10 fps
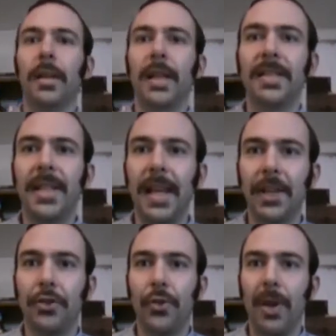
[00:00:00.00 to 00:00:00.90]
Let's take
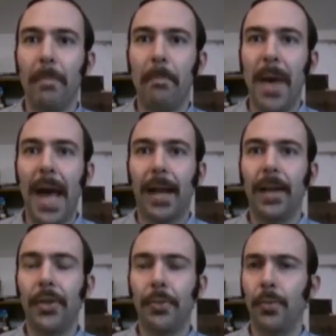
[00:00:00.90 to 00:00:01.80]
a trip back
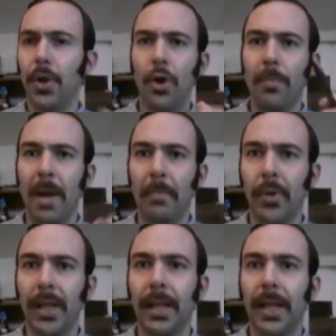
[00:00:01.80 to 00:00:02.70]
through
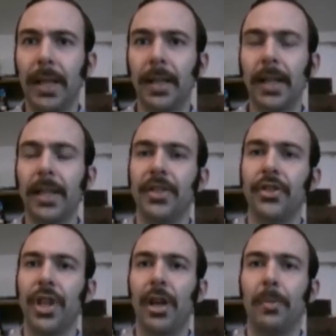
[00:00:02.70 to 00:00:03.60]
memory lane, ladies and
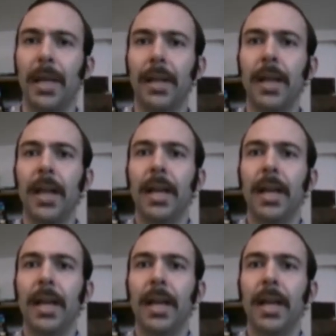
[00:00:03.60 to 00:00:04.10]
gentlemen.